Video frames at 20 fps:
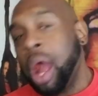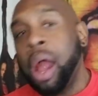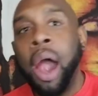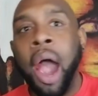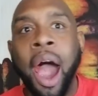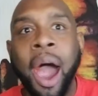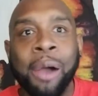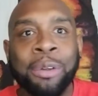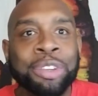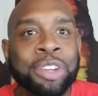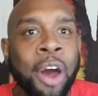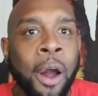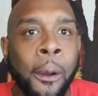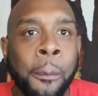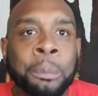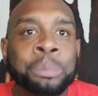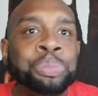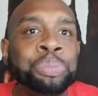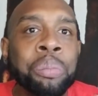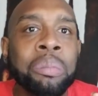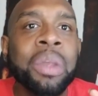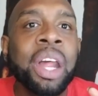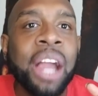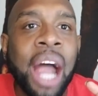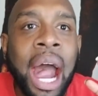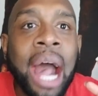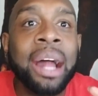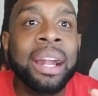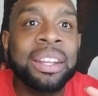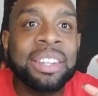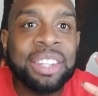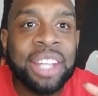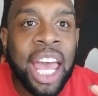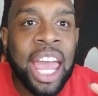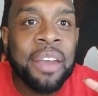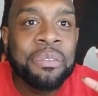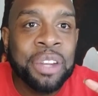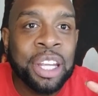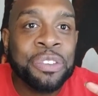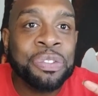Also, I
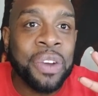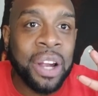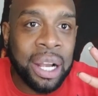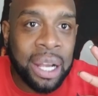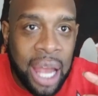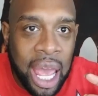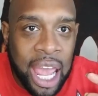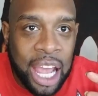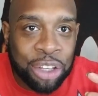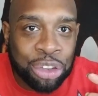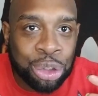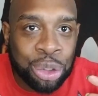saved this for last,